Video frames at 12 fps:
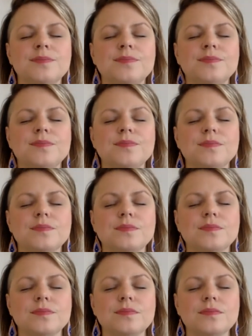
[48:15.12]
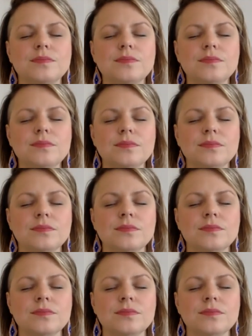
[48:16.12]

No one is speaking in this clip.